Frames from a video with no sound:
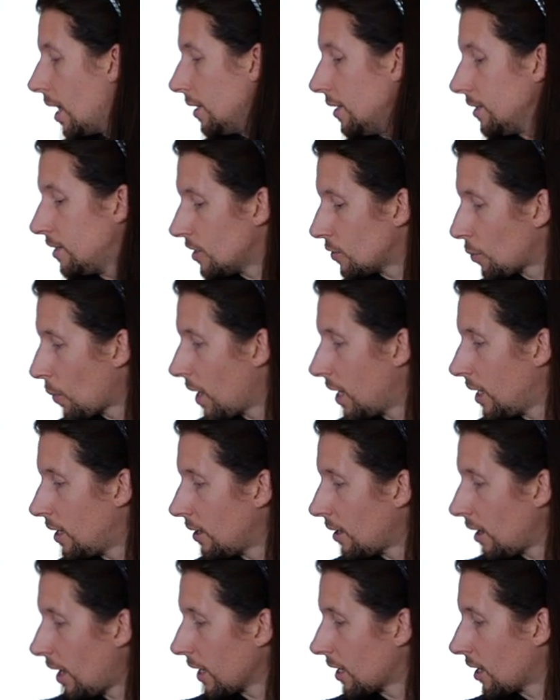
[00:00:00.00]
This is
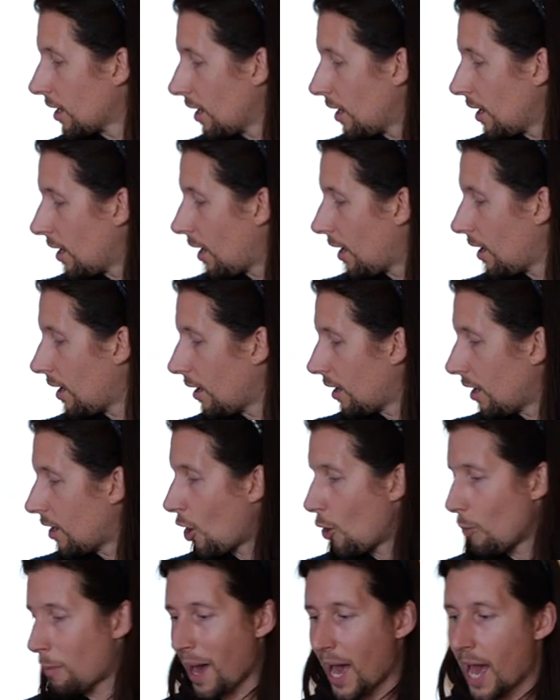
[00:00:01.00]
when like a
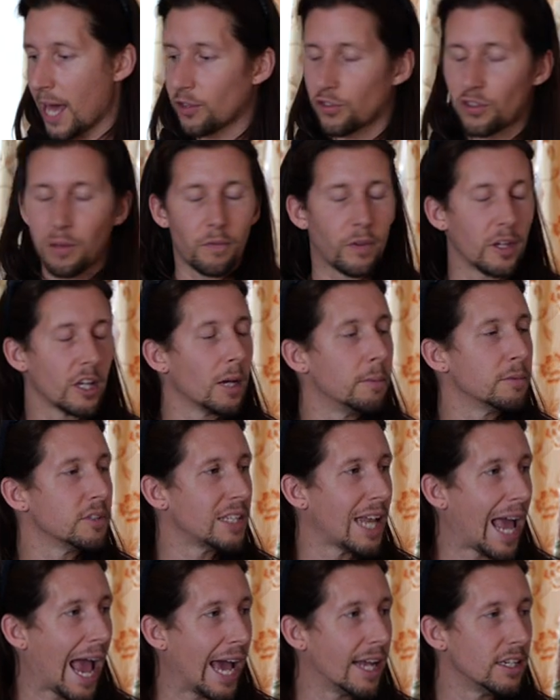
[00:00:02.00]
notepad or something comes
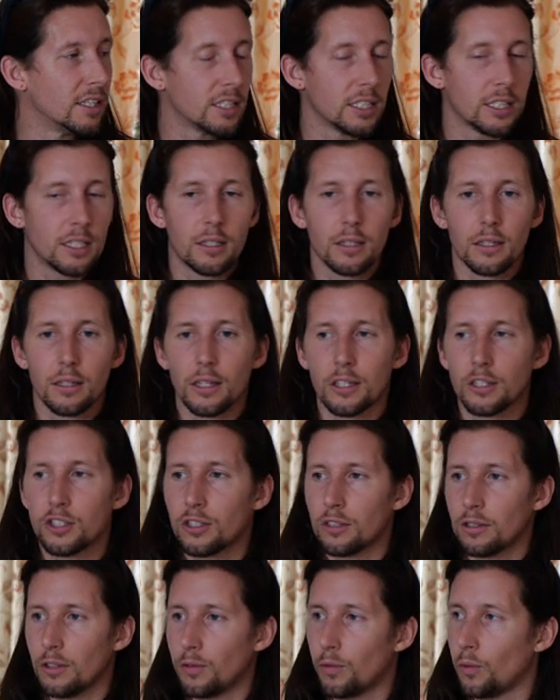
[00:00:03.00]
in handy.
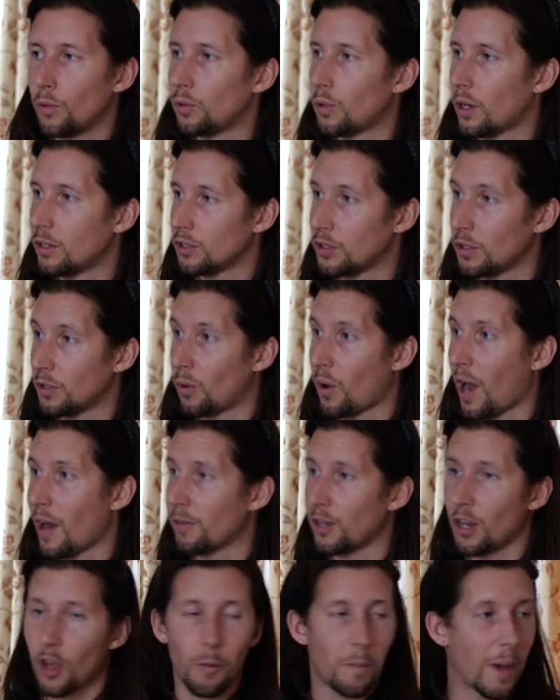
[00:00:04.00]
You should all have
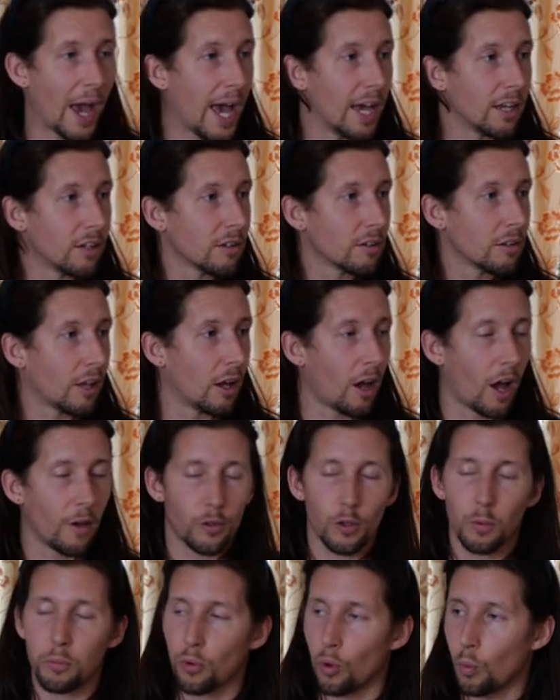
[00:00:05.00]
a notepad,
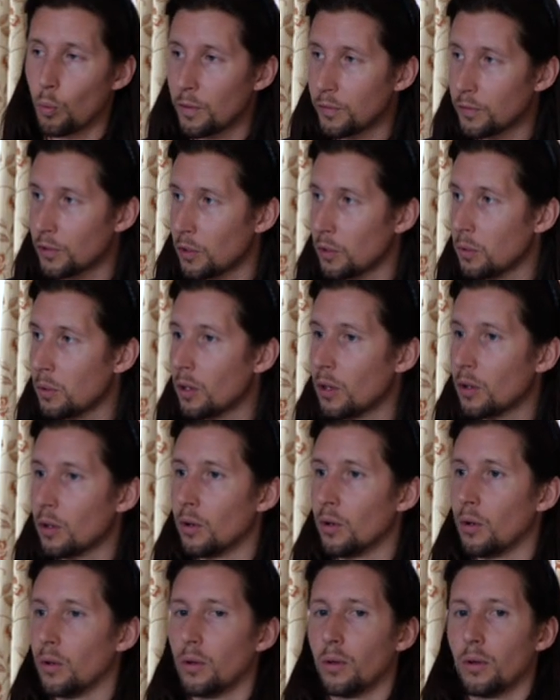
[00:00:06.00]
either you brought with you,
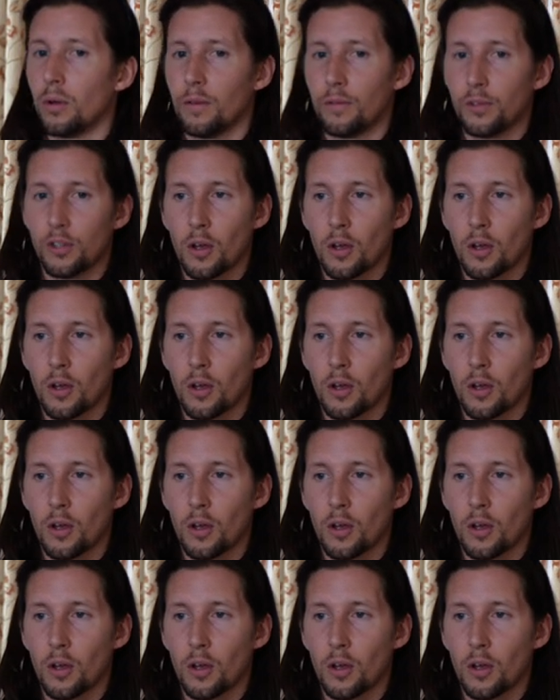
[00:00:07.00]
or if you